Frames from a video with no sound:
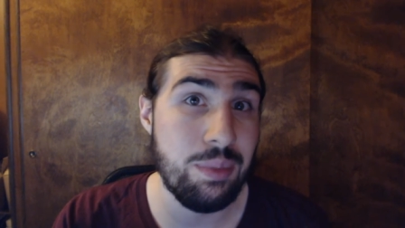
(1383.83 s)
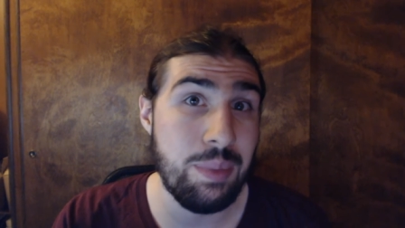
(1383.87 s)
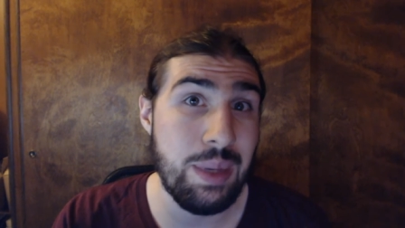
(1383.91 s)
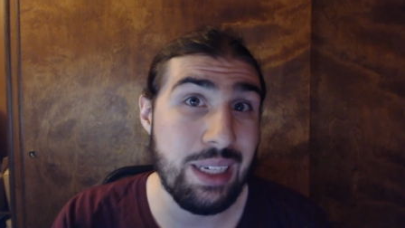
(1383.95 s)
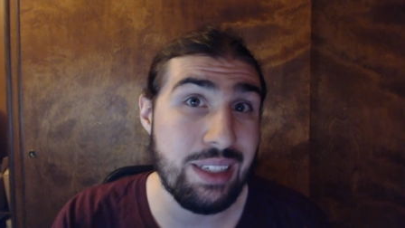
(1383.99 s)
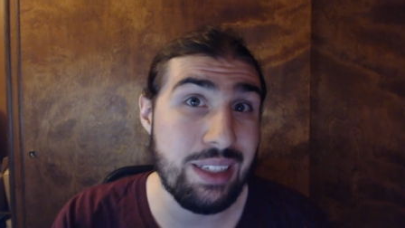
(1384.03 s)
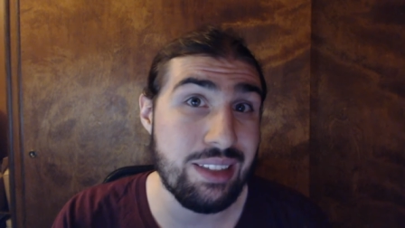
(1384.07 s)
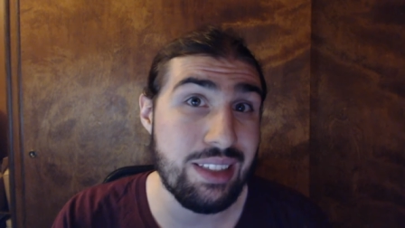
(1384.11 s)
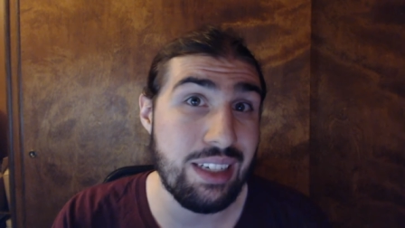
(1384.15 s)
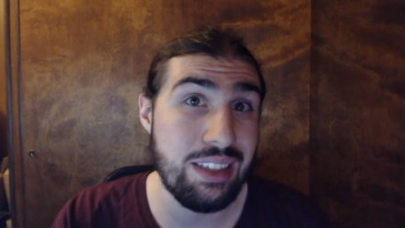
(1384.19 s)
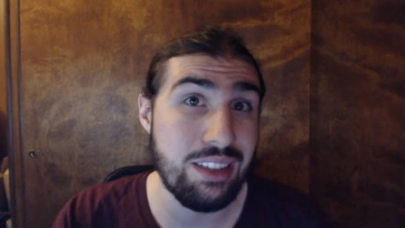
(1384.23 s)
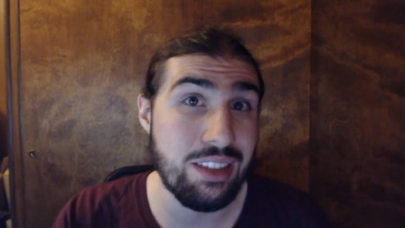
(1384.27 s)
it
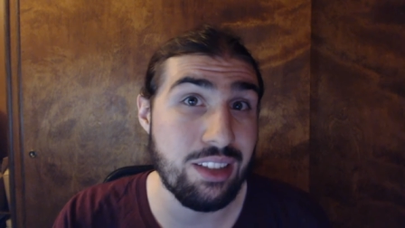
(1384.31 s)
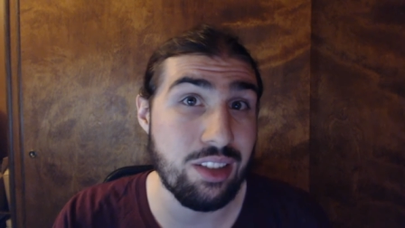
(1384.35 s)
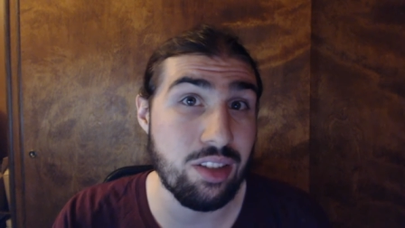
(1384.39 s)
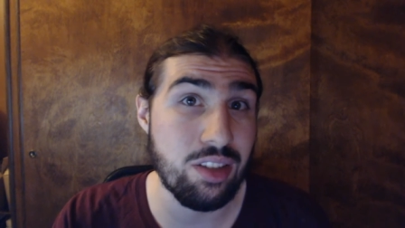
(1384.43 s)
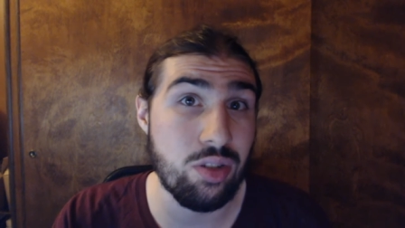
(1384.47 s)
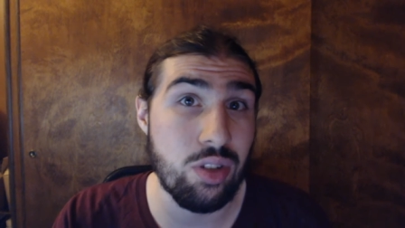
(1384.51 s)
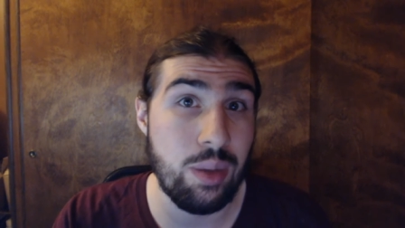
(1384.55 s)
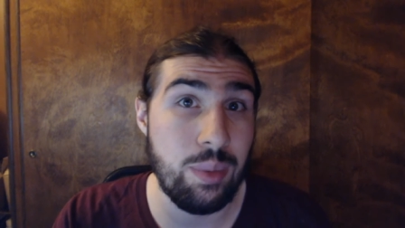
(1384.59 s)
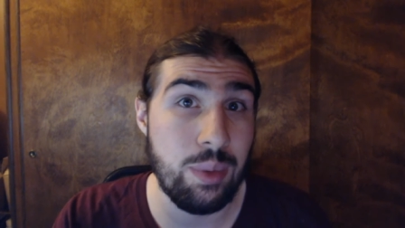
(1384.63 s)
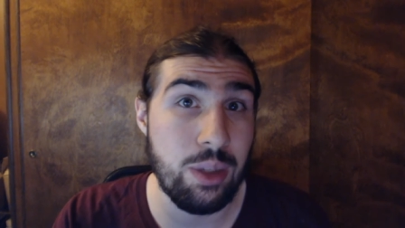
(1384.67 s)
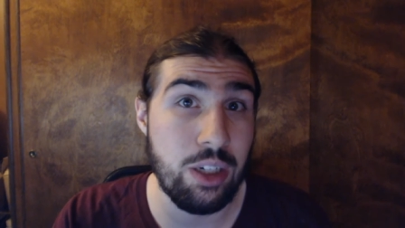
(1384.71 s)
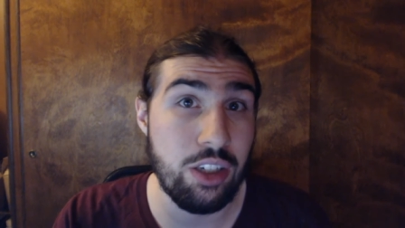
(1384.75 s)
makes sense to
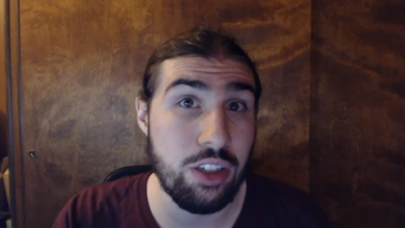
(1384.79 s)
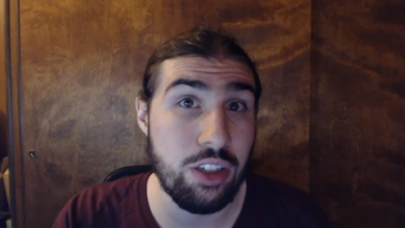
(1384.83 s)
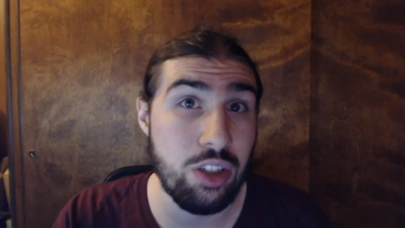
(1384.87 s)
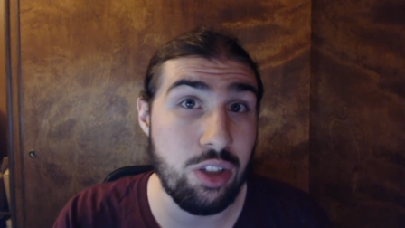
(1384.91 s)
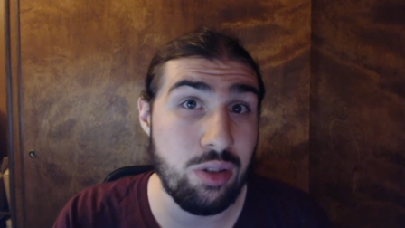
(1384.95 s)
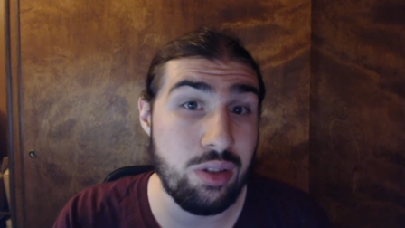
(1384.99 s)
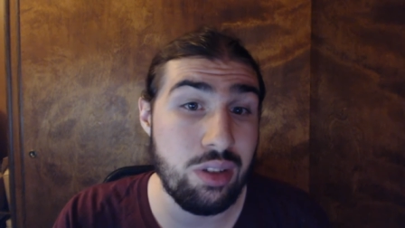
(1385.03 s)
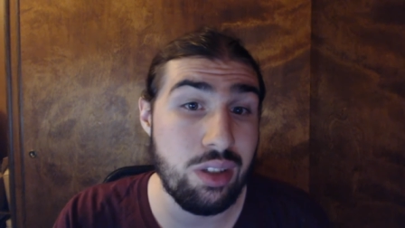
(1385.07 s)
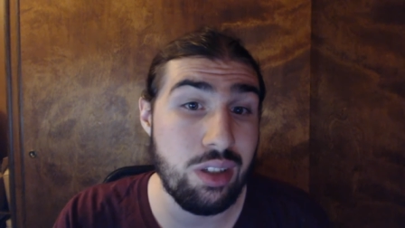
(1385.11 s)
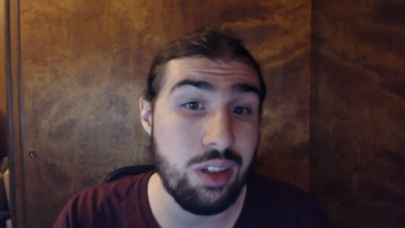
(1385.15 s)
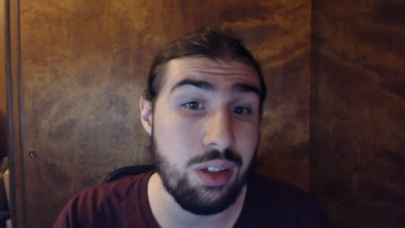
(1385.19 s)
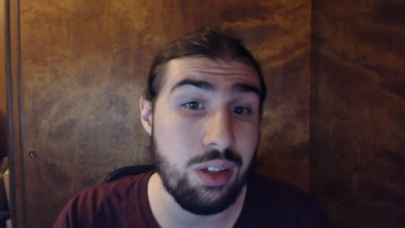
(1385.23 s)
stream it on
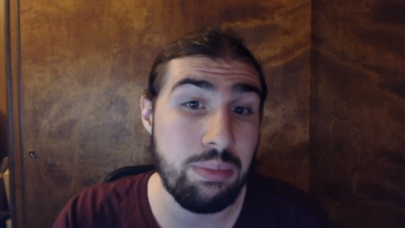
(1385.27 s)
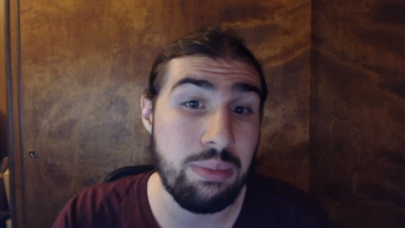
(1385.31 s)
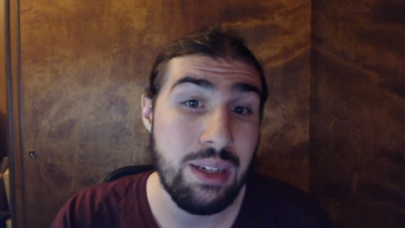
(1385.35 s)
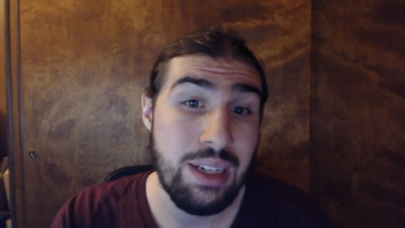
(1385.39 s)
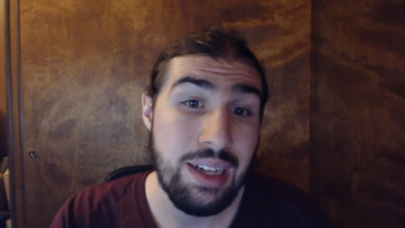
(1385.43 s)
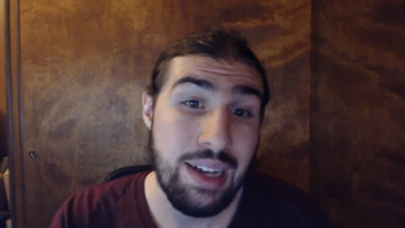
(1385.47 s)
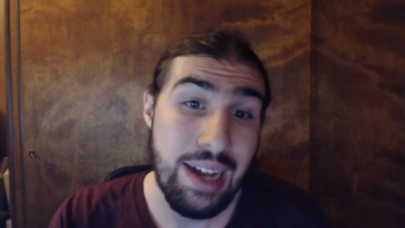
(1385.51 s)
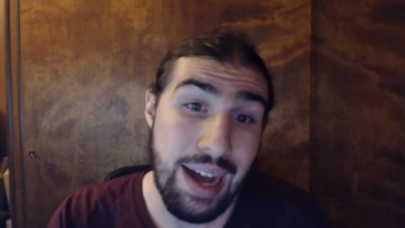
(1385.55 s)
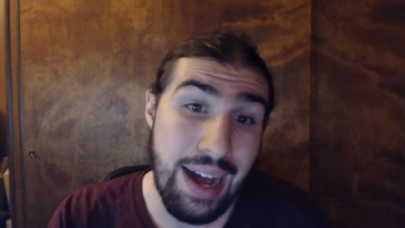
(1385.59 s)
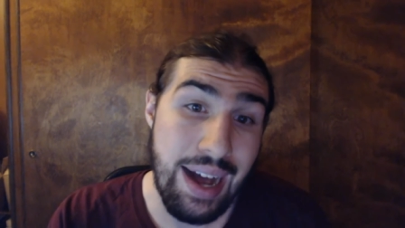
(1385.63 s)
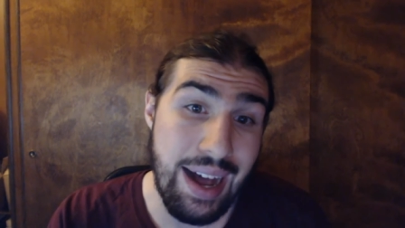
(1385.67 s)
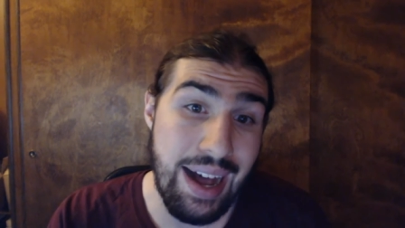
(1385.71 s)
YouTube.
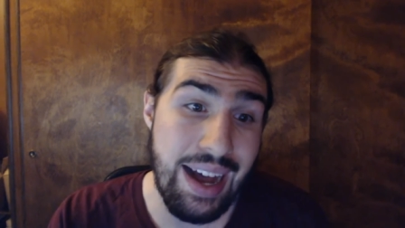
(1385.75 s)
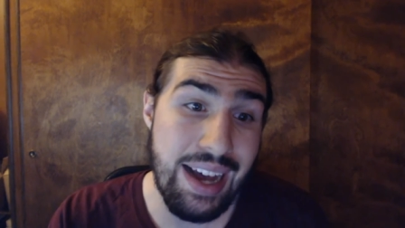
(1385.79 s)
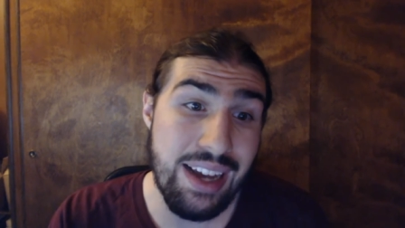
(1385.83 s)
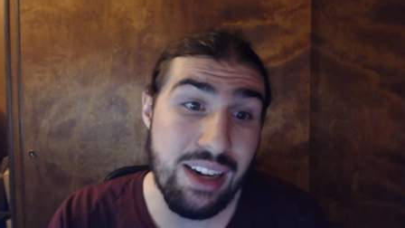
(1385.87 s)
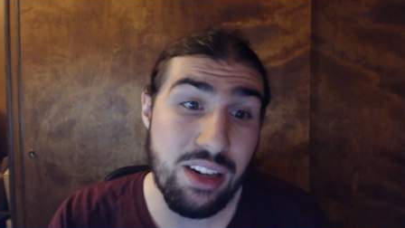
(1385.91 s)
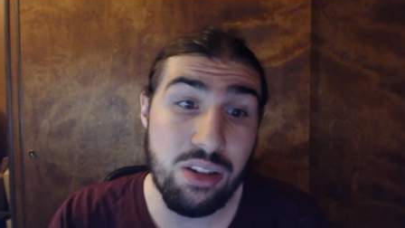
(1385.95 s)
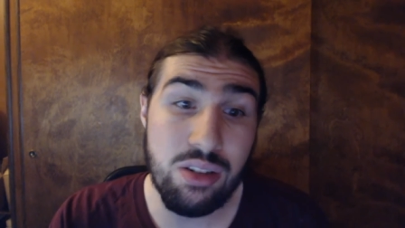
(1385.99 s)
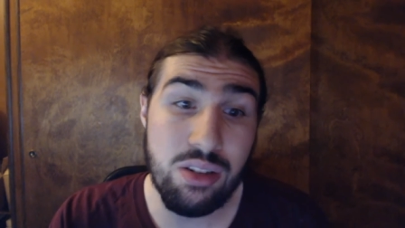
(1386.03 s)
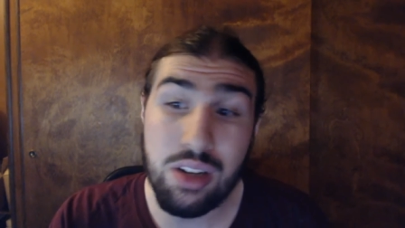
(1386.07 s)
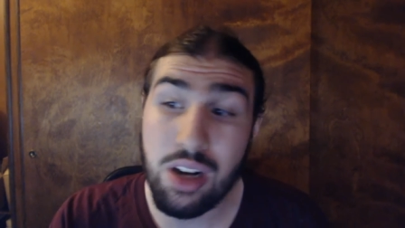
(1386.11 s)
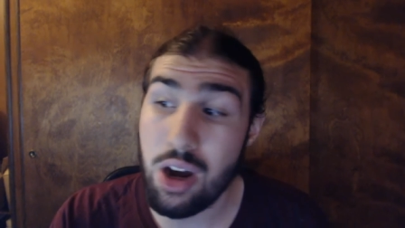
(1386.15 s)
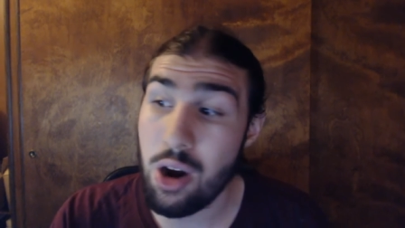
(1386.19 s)
I
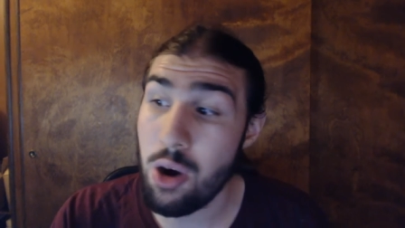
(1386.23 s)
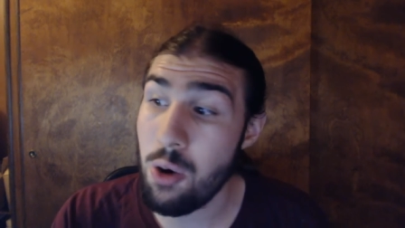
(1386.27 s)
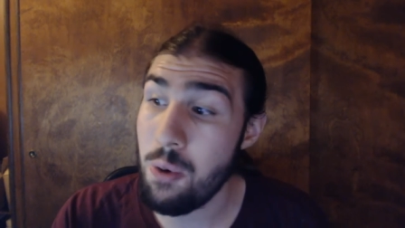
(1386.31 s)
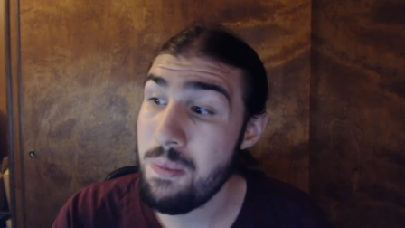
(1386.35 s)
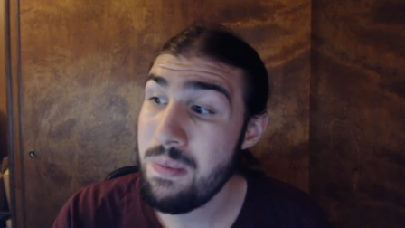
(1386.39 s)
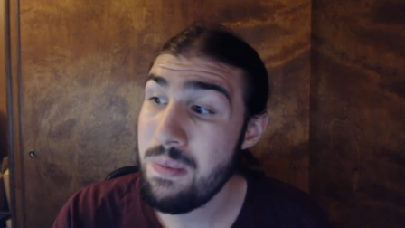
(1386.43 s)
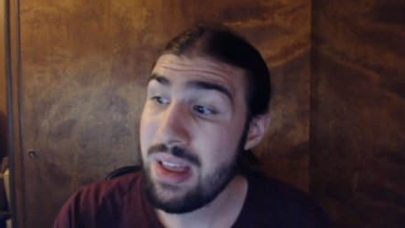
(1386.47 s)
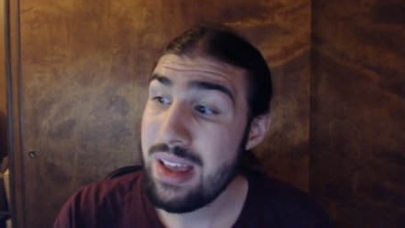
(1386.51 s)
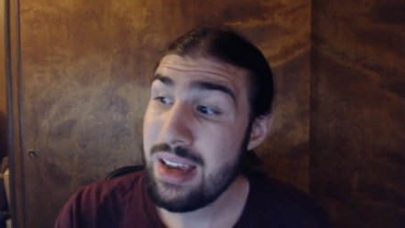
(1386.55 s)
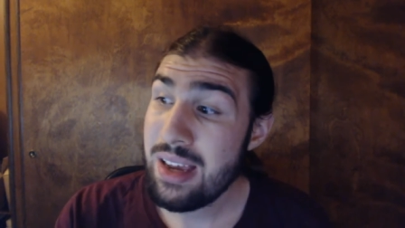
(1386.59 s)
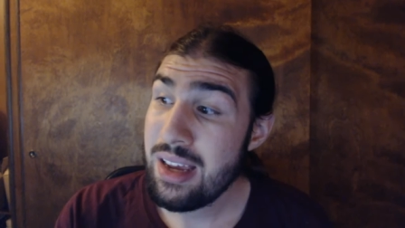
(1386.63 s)
don't know.